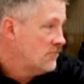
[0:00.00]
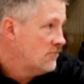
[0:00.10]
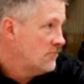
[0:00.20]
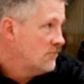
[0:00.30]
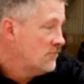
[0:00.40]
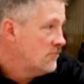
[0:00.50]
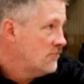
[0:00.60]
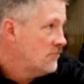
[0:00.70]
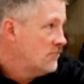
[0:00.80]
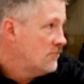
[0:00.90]

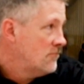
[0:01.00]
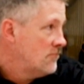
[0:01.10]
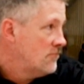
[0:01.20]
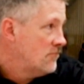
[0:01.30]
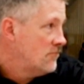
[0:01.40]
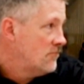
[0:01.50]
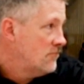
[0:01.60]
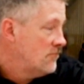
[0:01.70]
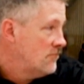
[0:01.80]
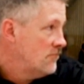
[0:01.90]

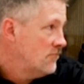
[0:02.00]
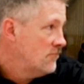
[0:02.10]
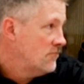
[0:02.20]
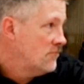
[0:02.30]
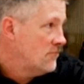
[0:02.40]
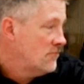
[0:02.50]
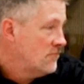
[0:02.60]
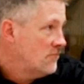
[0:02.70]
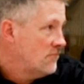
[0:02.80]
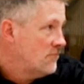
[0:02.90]

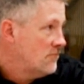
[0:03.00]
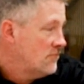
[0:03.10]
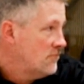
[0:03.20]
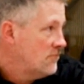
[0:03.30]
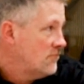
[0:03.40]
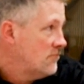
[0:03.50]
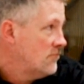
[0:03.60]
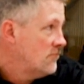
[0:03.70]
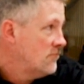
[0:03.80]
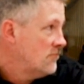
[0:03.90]

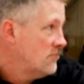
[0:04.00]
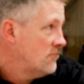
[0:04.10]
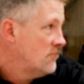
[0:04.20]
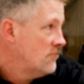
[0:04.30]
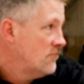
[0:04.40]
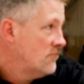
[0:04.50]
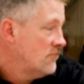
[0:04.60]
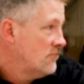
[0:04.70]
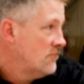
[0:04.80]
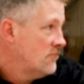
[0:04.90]

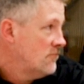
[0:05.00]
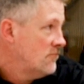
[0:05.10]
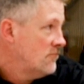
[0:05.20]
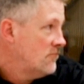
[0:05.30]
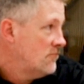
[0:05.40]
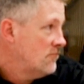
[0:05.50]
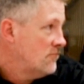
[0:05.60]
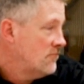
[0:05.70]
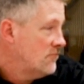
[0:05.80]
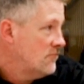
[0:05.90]

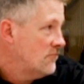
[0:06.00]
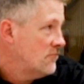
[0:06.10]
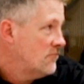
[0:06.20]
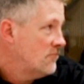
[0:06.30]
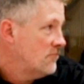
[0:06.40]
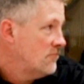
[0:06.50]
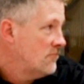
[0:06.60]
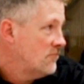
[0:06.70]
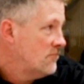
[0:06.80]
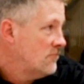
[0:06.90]

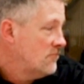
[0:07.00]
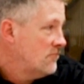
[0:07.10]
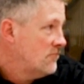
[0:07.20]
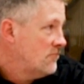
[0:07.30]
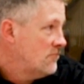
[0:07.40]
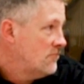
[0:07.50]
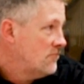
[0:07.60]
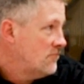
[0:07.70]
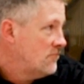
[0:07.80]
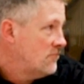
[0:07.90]
[no speech]